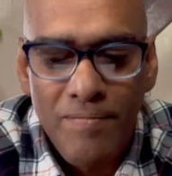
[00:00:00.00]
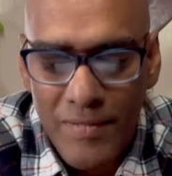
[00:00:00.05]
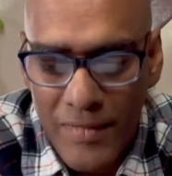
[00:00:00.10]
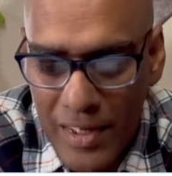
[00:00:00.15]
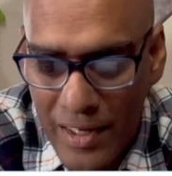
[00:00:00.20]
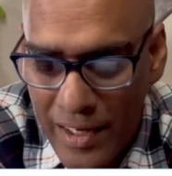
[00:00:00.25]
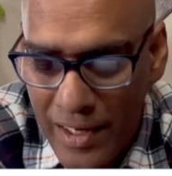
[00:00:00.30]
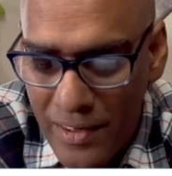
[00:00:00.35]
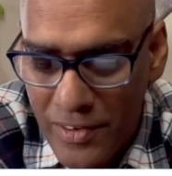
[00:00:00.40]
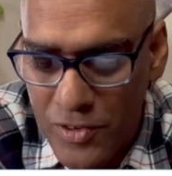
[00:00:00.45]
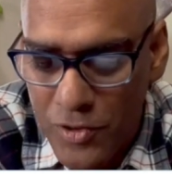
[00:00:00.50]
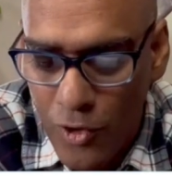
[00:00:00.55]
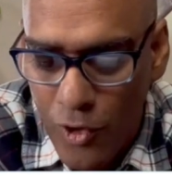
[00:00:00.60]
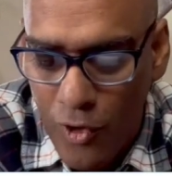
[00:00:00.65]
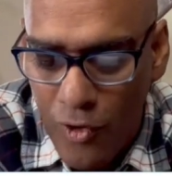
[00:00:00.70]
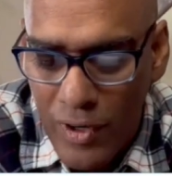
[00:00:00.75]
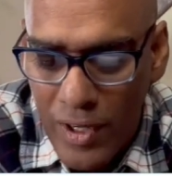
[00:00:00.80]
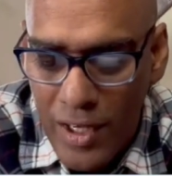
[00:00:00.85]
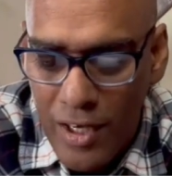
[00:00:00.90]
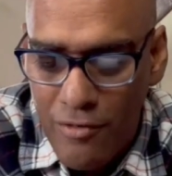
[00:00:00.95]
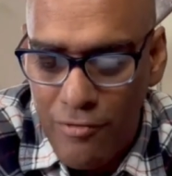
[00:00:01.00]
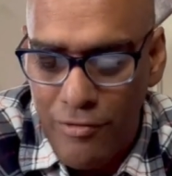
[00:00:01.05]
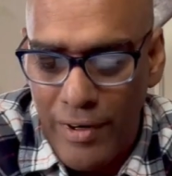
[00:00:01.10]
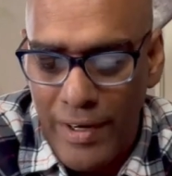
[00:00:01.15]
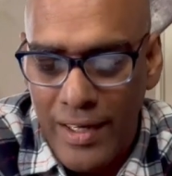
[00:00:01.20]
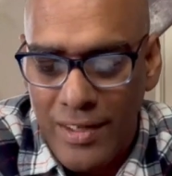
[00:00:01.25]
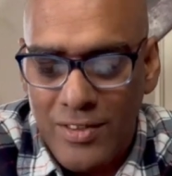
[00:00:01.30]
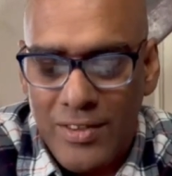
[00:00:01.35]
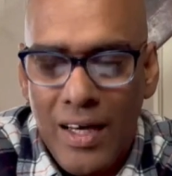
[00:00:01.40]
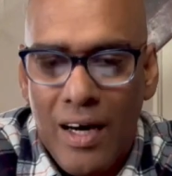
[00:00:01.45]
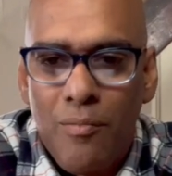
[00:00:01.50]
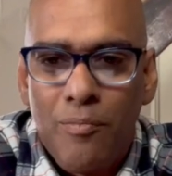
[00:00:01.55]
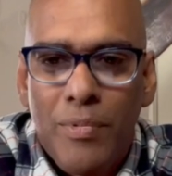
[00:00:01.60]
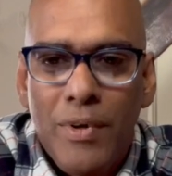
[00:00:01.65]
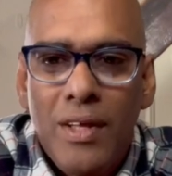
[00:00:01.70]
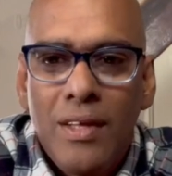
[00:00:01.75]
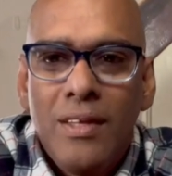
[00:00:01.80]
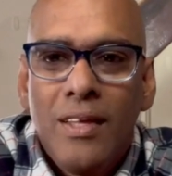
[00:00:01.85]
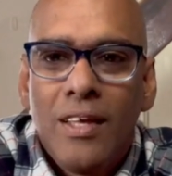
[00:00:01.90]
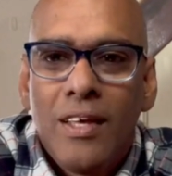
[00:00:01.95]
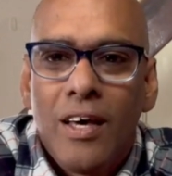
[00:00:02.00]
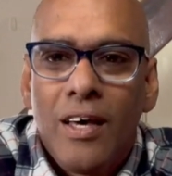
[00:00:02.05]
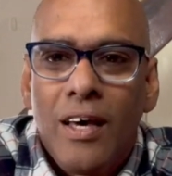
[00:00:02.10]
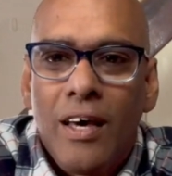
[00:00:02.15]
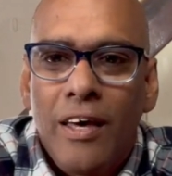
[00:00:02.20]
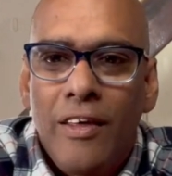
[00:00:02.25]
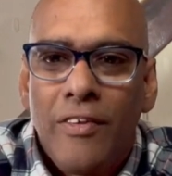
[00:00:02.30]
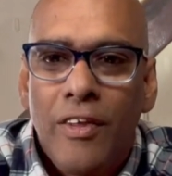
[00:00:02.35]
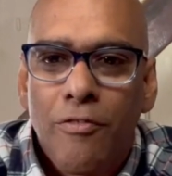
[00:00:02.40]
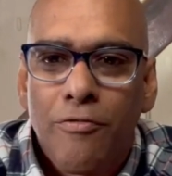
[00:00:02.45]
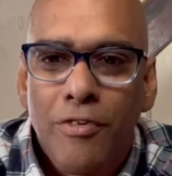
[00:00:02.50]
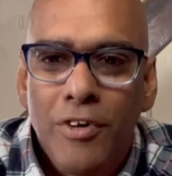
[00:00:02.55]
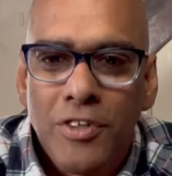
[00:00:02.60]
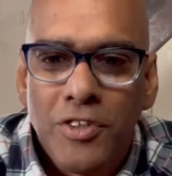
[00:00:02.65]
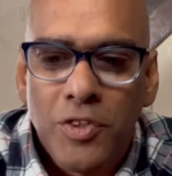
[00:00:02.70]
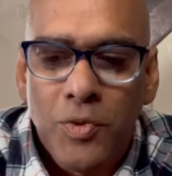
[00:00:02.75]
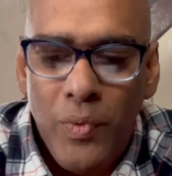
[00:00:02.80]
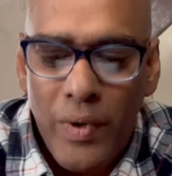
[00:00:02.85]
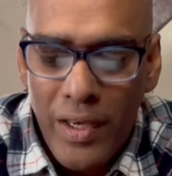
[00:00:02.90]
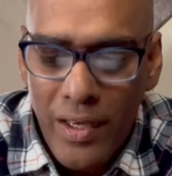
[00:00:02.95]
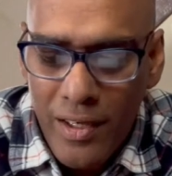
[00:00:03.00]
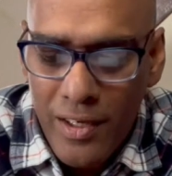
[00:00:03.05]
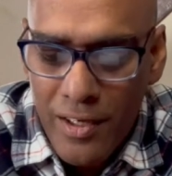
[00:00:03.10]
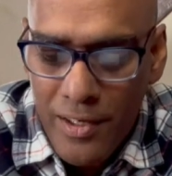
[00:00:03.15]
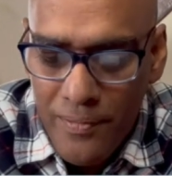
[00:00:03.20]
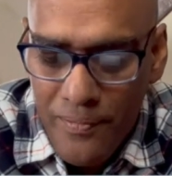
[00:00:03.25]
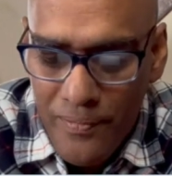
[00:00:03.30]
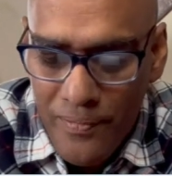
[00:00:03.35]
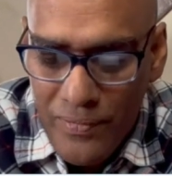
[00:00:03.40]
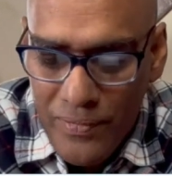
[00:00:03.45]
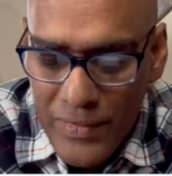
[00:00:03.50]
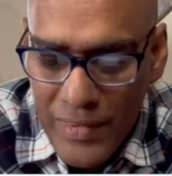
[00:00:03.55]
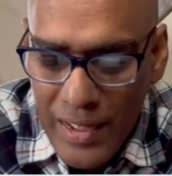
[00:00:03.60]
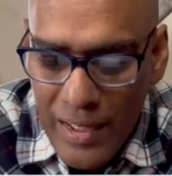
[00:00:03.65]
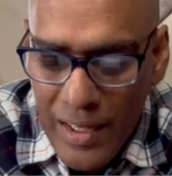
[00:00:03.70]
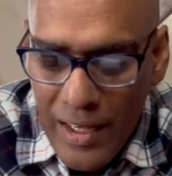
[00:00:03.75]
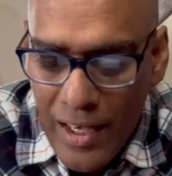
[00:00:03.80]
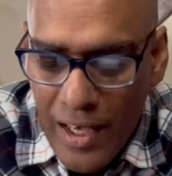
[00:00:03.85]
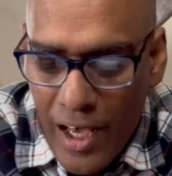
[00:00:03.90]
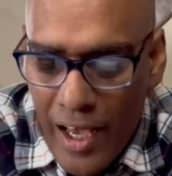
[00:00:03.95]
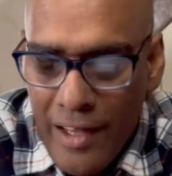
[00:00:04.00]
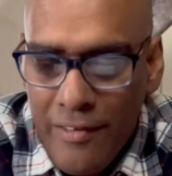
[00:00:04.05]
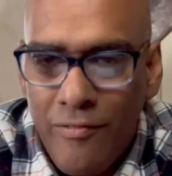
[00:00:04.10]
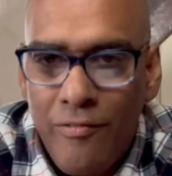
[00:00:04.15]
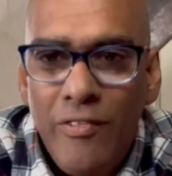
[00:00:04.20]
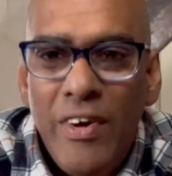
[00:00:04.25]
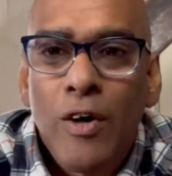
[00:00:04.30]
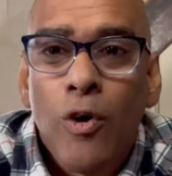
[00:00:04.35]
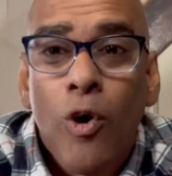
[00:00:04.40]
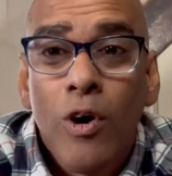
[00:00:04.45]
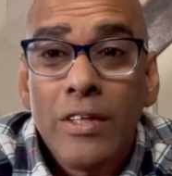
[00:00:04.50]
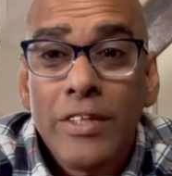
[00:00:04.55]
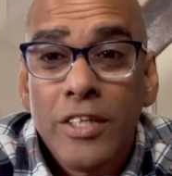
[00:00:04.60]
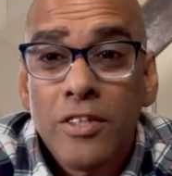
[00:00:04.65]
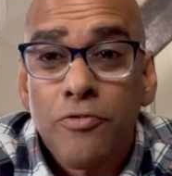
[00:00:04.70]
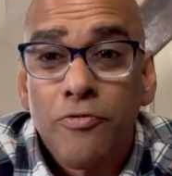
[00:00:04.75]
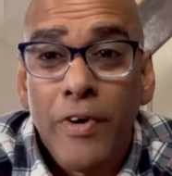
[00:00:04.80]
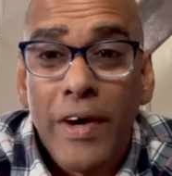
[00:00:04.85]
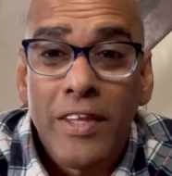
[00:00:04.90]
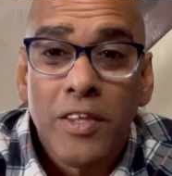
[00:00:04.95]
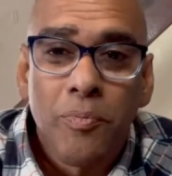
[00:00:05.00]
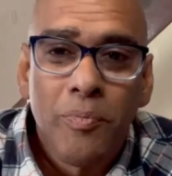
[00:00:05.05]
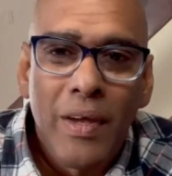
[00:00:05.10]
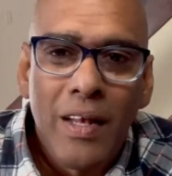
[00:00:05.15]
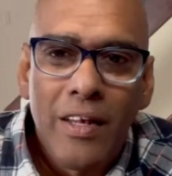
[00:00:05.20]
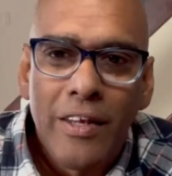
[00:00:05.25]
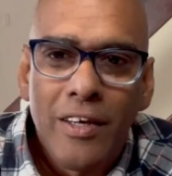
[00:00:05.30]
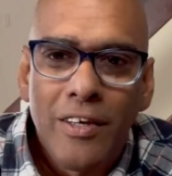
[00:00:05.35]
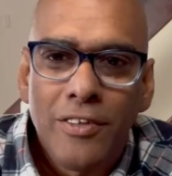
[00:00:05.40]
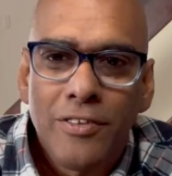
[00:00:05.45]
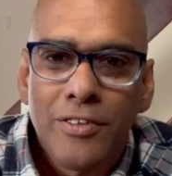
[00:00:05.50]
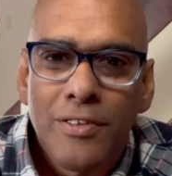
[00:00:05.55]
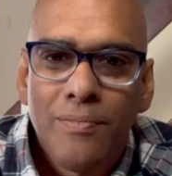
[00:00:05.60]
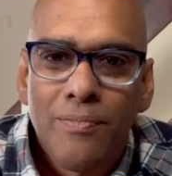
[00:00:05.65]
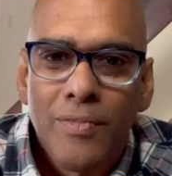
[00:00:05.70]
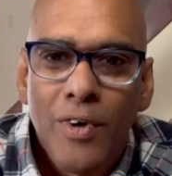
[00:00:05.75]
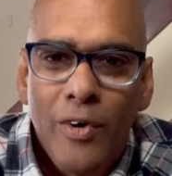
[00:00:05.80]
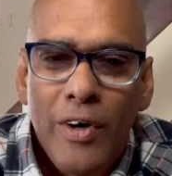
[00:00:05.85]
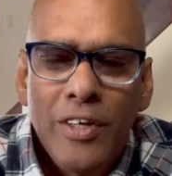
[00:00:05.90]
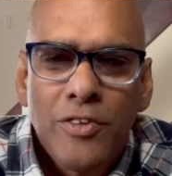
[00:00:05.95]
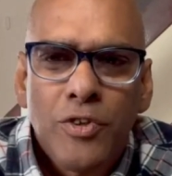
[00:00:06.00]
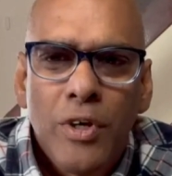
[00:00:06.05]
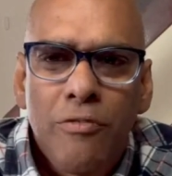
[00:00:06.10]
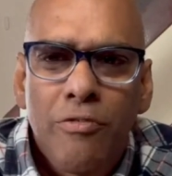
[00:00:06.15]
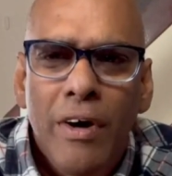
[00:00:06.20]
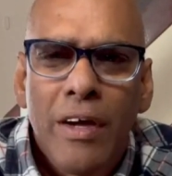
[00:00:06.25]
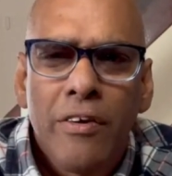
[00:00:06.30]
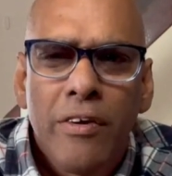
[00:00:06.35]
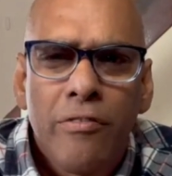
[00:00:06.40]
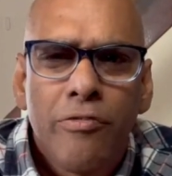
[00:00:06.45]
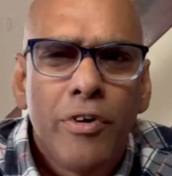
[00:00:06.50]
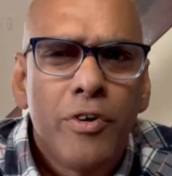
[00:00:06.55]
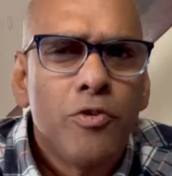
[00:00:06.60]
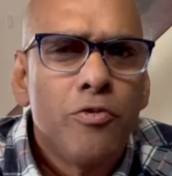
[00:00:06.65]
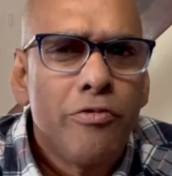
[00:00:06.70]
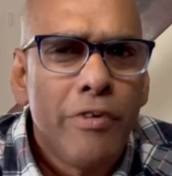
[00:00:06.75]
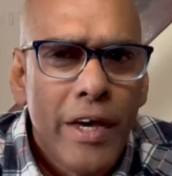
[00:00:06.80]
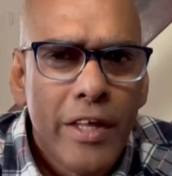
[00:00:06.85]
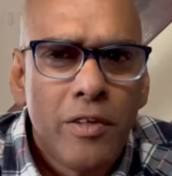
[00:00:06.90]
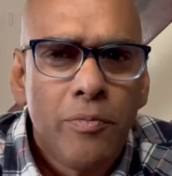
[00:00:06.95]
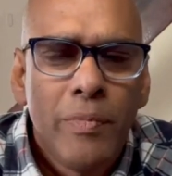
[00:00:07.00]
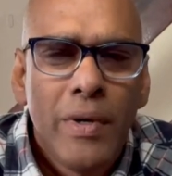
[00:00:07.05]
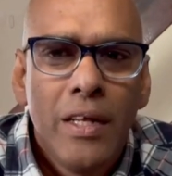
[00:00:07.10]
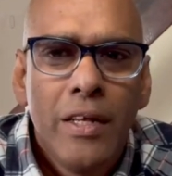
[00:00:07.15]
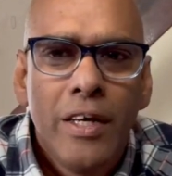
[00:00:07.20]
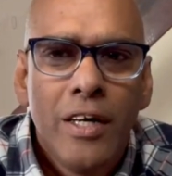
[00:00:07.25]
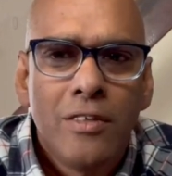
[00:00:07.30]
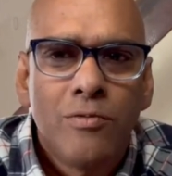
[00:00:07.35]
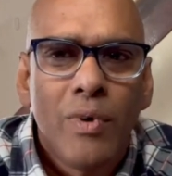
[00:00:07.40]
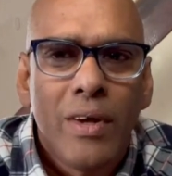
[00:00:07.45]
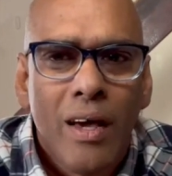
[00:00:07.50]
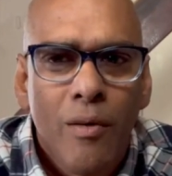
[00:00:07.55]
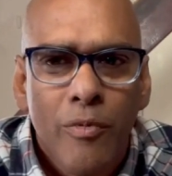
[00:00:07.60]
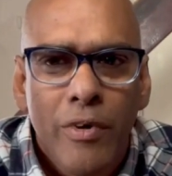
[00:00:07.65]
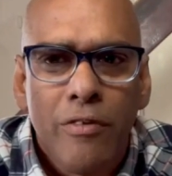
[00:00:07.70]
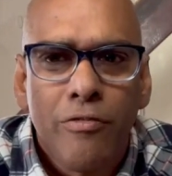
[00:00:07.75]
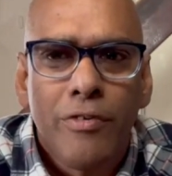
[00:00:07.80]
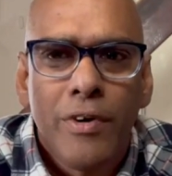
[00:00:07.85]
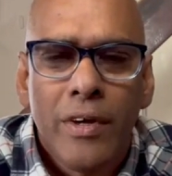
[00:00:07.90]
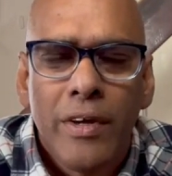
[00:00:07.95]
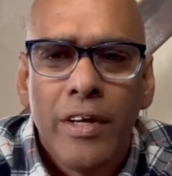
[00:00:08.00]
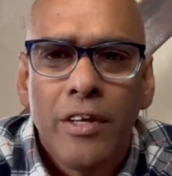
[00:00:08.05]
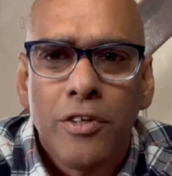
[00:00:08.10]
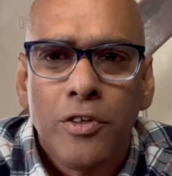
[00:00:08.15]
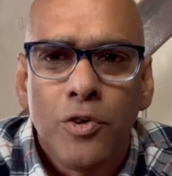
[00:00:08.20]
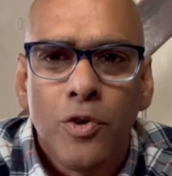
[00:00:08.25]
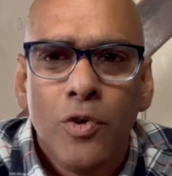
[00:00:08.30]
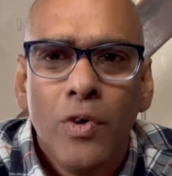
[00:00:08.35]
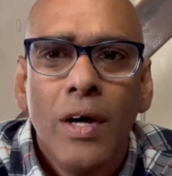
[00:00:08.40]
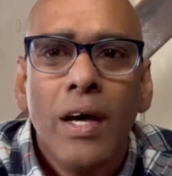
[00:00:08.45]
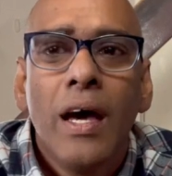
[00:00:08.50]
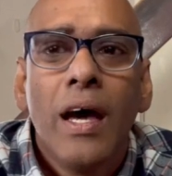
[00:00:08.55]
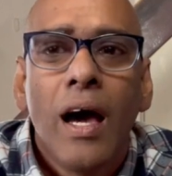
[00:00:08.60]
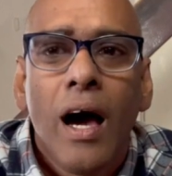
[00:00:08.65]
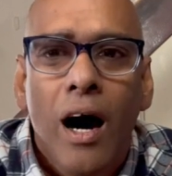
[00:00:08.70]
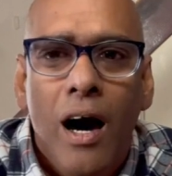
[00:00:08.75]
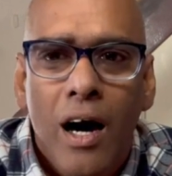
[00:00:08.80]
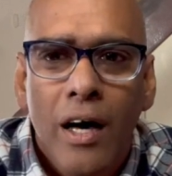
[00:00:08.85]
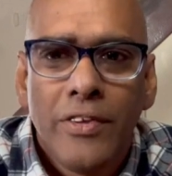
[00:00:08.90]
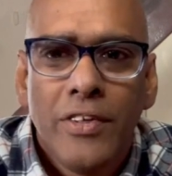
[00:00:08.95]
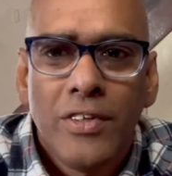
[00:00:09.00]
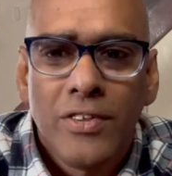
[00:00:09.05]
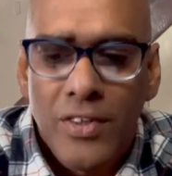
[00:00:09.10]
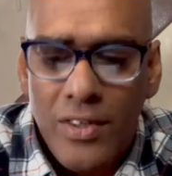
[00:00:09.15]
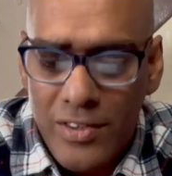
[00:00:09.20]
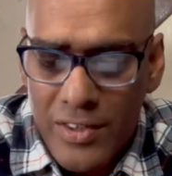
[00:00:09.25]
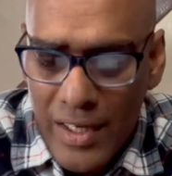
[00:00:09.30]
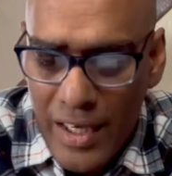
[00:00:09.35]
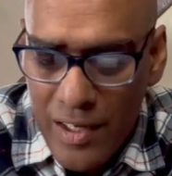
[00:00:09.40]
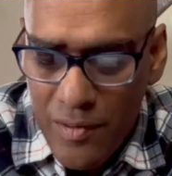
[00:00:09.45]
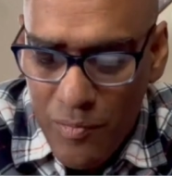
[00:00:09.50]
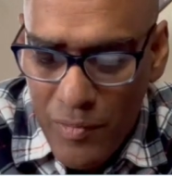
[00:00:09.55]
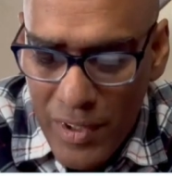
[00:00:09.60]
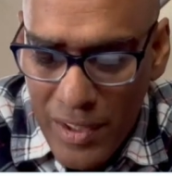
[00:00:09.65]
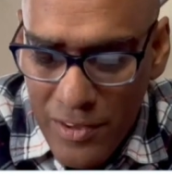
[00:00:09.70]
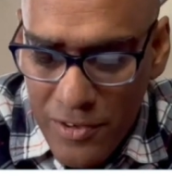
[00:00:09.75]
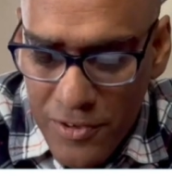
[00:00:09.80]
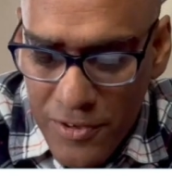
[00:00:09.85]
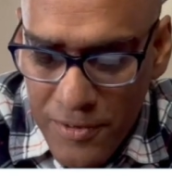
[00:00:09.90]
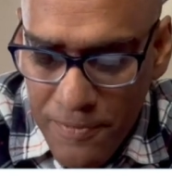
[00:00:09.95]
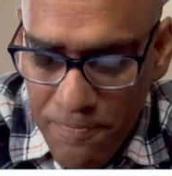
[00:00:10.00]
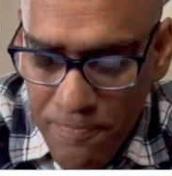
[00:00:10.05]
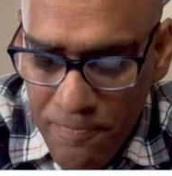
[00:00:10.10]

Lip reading: Okay, so for example, in the first week, and we call these faith builders. Okay, so if I refer to faith builders, what I'm referring to are these assignments.